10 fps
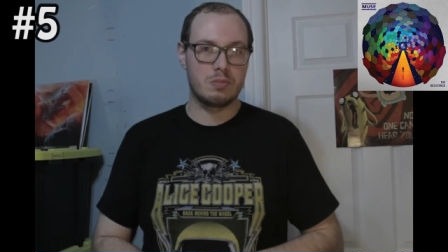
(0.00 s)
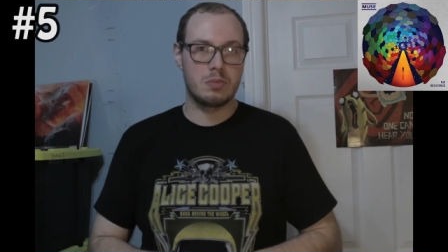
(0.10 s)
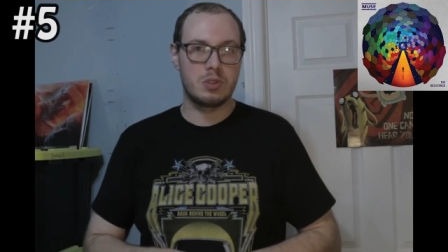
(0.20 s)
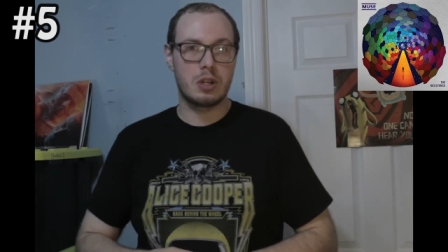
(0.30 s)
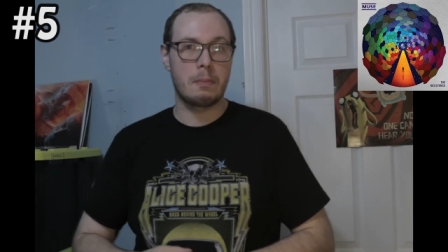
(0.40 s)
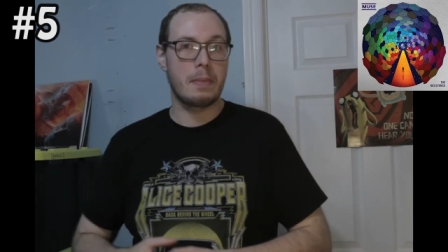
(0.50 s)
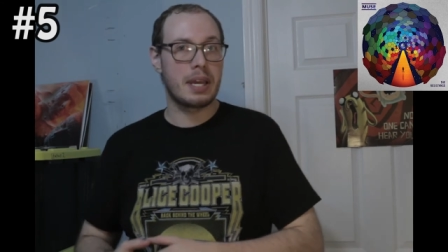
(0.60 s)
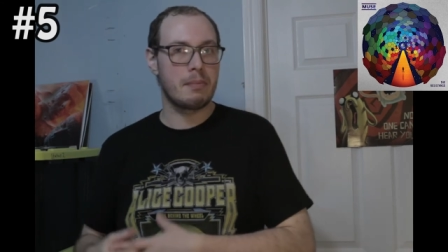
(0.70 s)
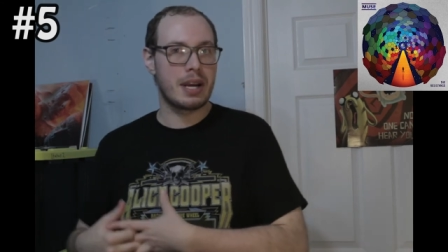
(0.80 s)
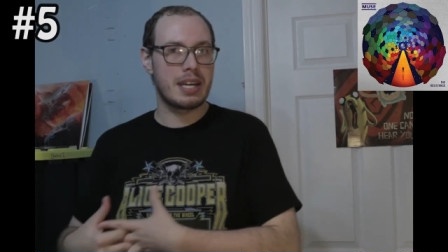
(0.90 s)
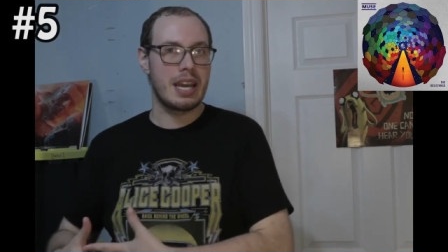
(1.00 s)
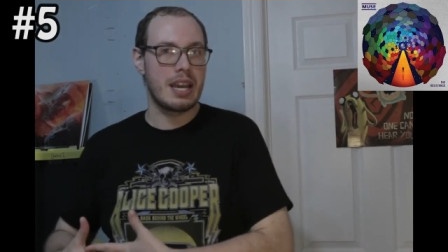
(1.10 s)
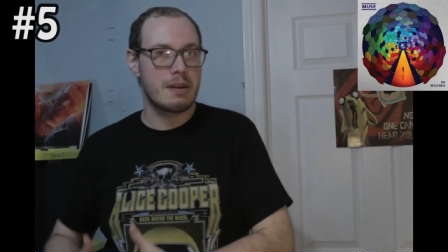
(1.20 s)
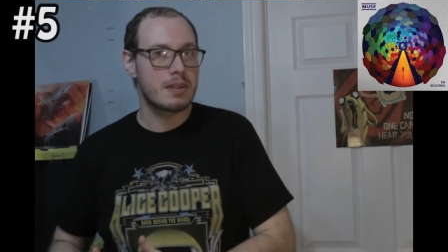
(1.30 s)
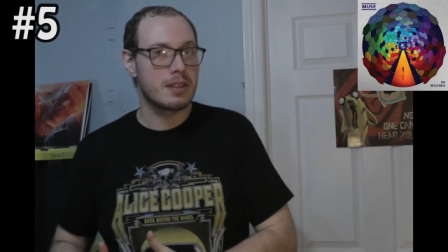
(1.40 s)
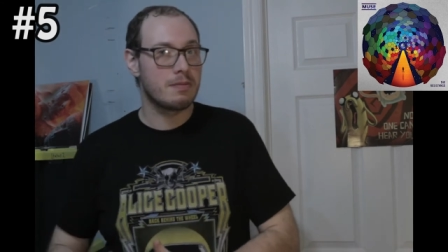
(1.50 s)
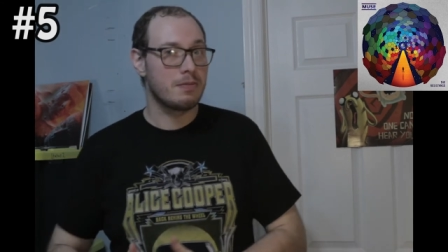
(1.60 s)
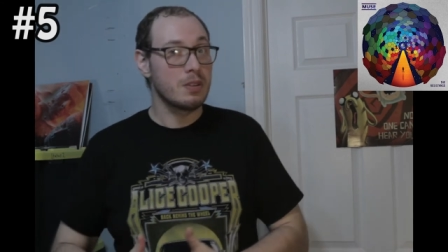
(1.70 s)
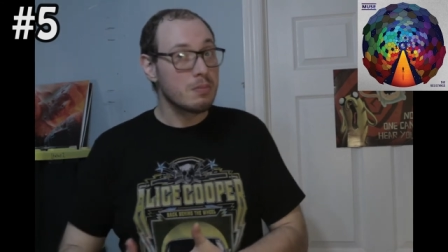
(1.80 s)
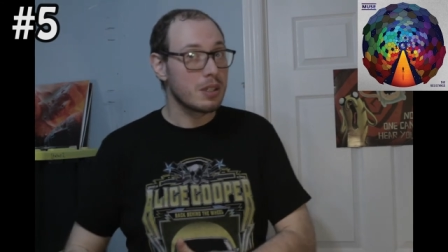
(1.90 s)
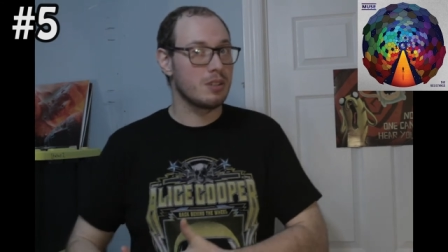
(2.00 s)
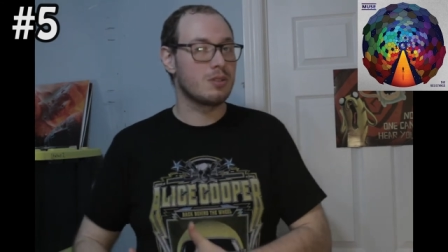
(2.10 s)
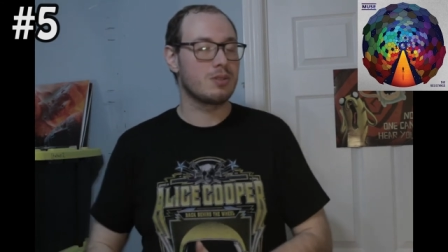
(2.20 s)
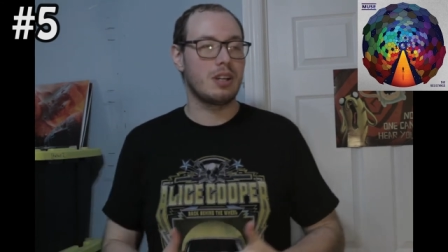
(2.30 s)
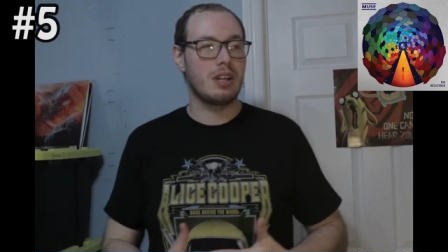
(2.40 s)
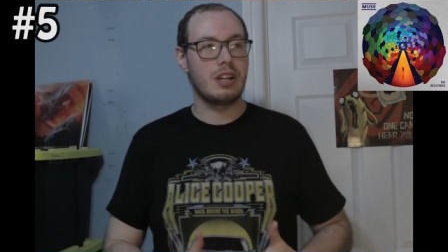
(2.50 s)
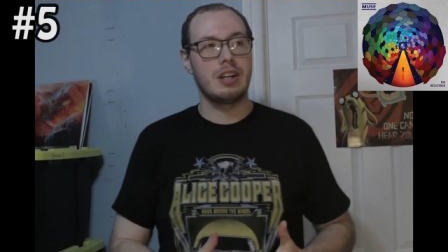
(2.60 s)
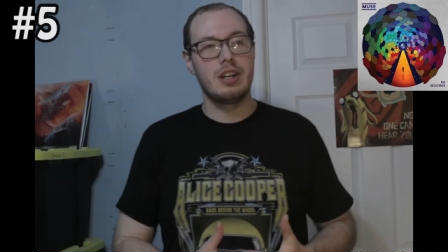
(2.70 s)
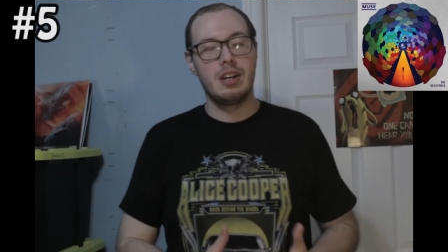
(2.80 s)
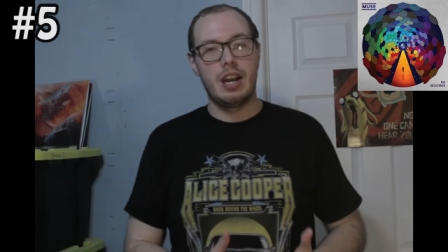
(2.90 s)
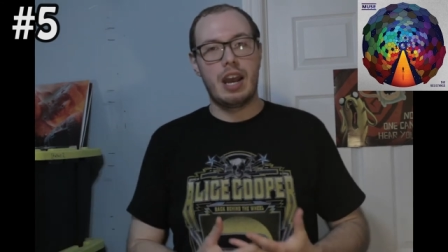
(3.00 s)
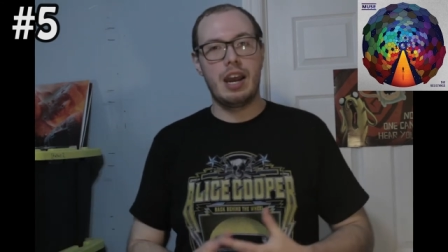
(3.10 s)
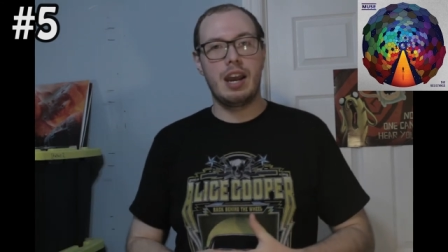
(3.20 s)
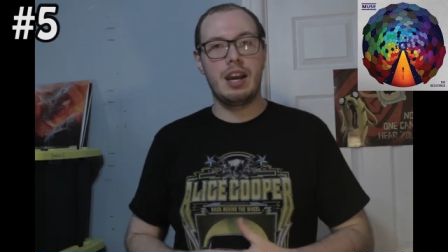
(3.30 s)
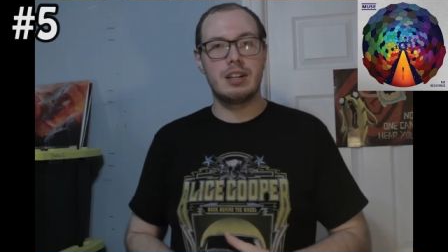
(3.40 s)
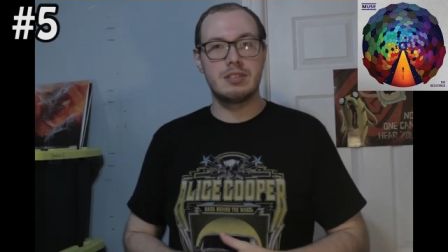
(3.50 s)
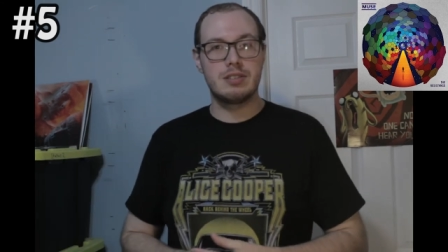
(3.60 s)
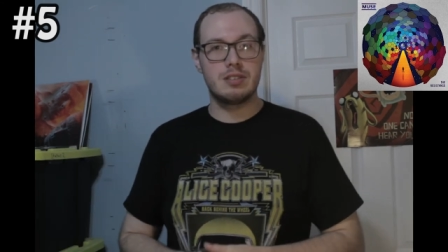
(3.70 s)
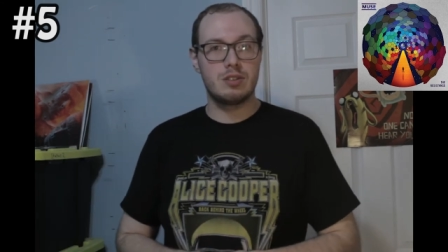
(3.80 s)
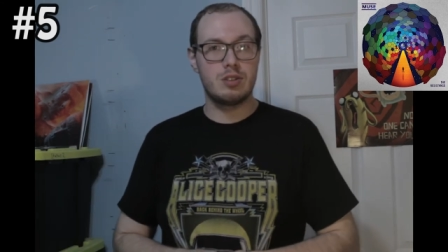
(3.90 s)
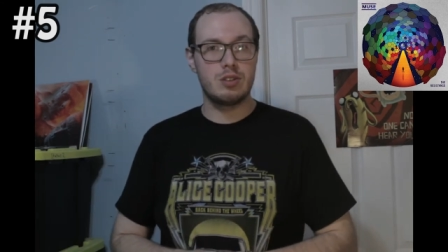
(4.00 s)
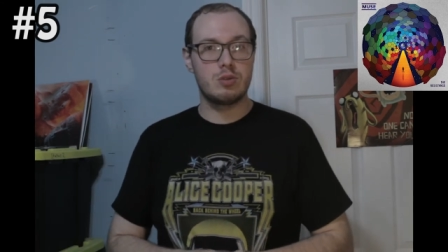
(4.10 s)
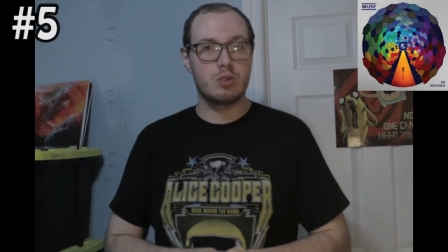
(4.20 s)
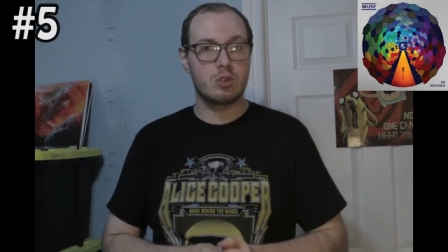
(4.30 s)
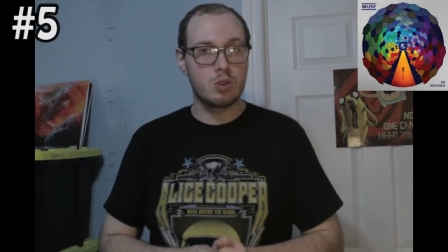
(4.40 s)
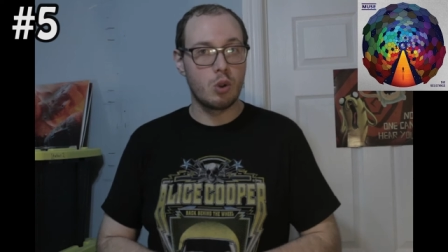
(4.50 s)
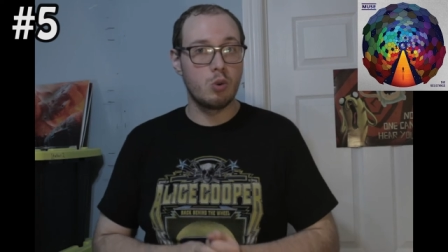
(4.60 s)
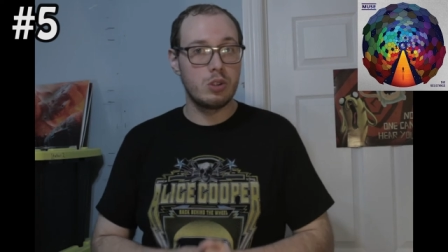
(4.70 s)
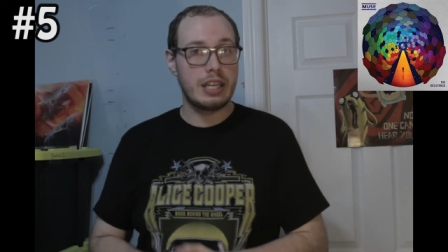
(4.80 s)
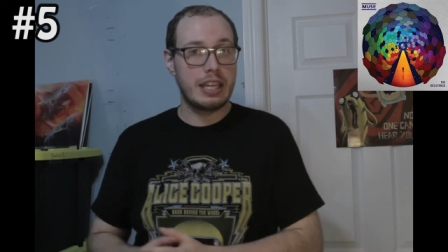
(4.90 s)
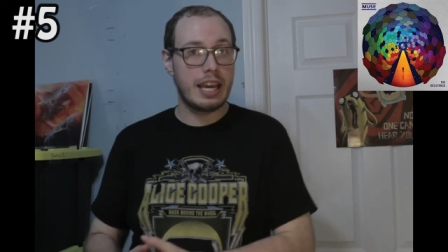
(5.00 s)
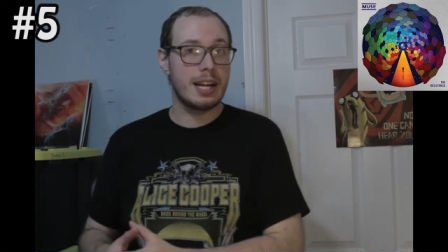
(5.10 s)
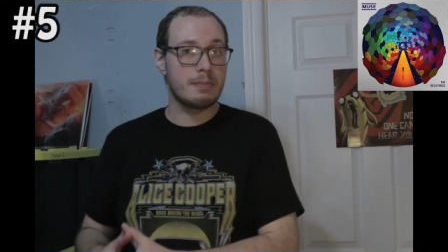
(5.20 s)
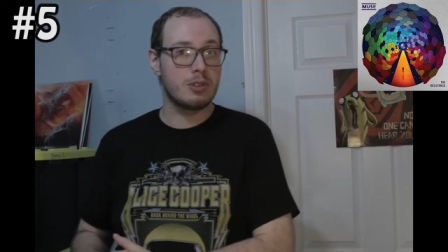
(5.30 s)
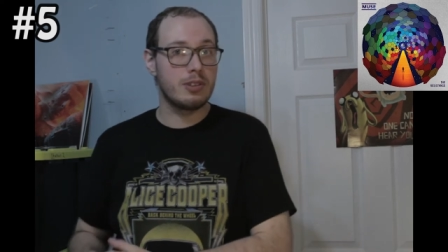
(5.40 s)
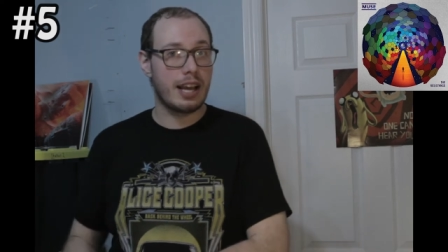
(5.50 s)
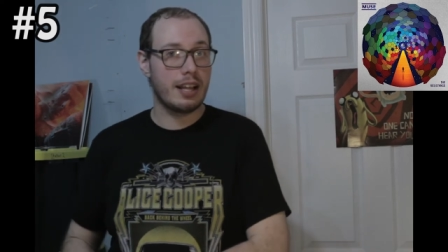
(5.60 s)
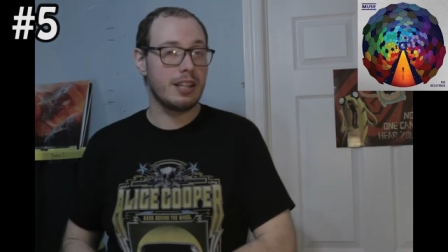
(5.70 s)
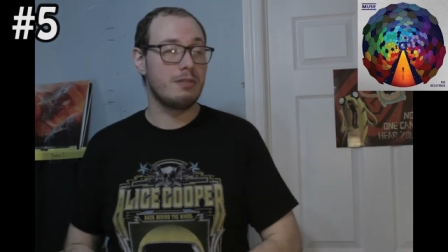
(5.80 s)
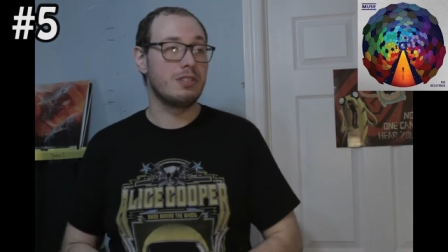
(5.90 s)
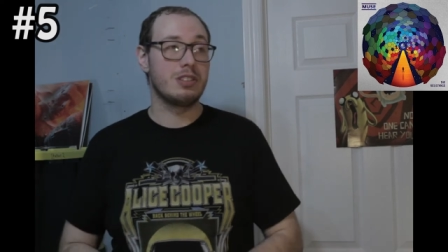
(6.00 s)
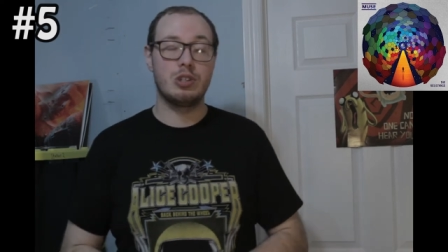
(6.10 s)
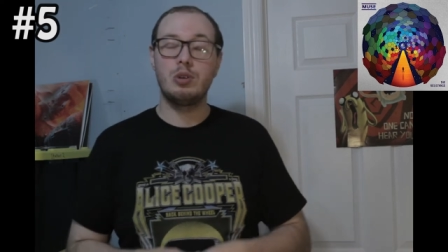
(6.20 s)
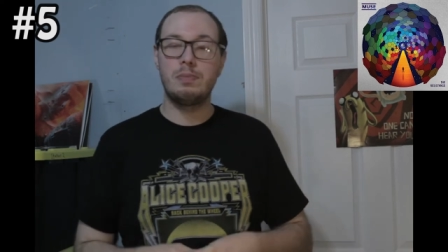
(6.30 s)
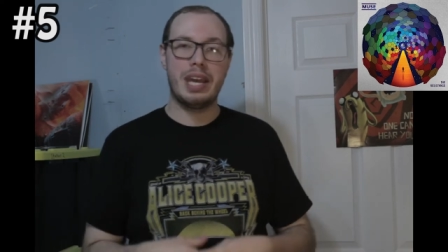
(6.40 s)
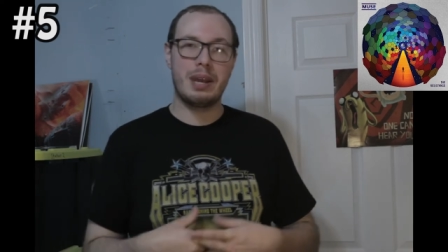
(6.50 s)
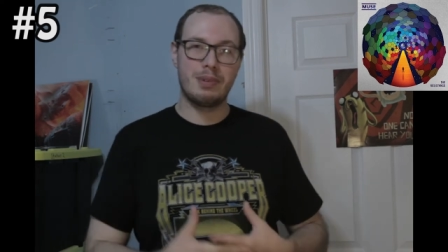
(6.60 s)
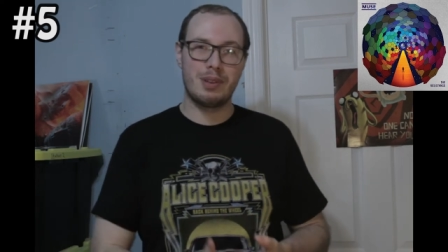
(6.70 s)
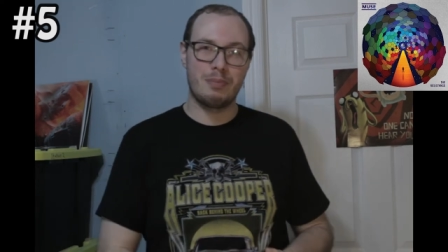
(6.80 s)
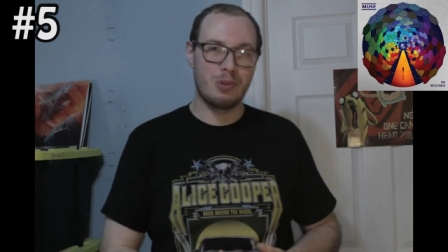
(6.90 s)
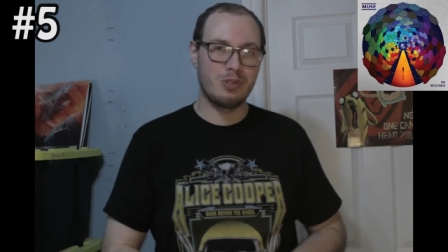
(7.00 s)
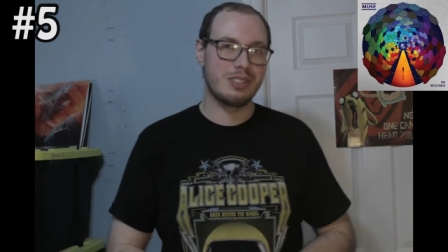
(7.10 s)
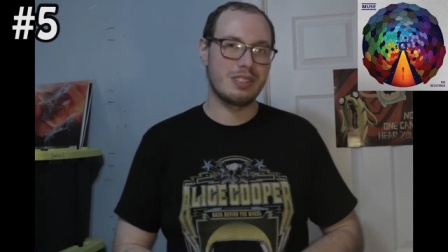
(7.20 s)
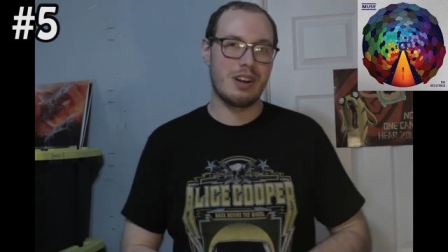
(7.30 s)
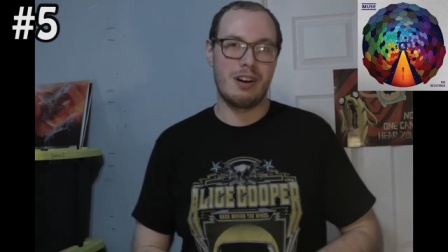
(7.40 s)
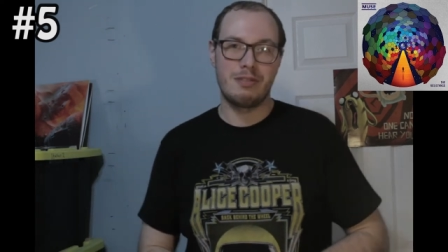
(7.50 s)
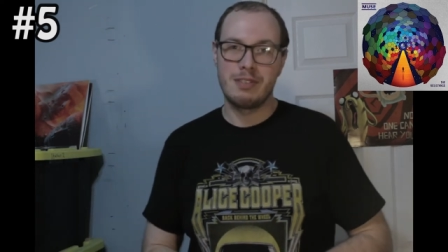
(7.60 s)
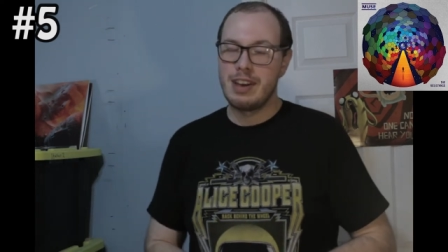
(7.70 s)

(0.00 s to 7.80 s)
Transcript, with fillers: start making my name in the film industry and to slowly get up to that level to be able to pull this off.